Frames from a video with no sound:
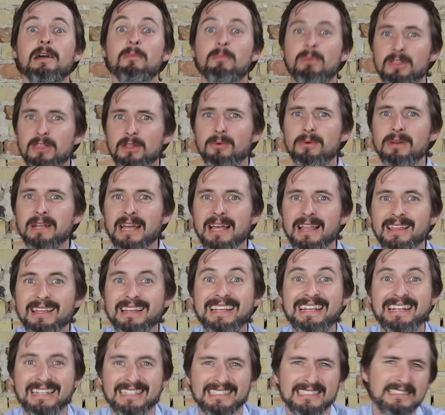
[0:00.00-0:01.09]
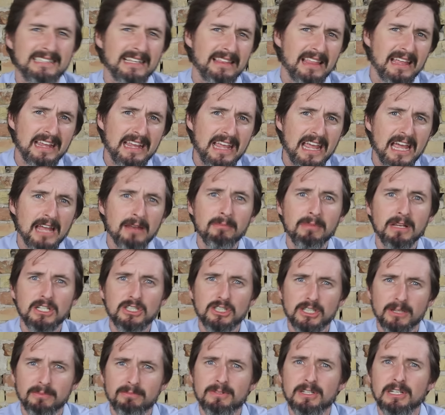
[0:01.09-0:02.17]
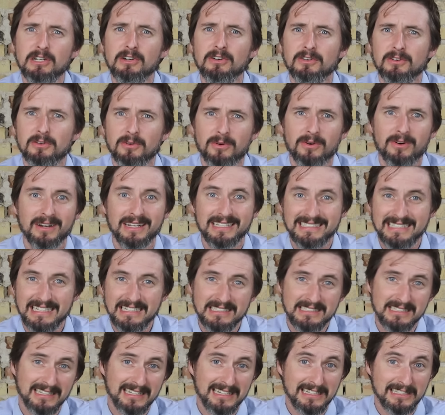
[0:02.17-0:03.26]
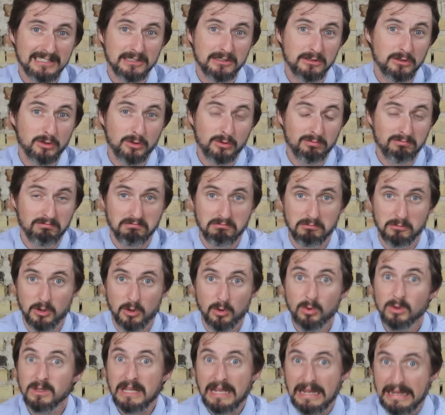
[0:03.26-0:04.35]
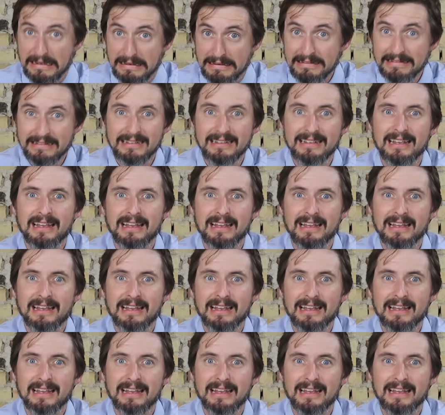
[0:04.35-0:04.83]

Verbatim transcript: But the reality is that they can be shipped to your door as easily as Kool-Aid.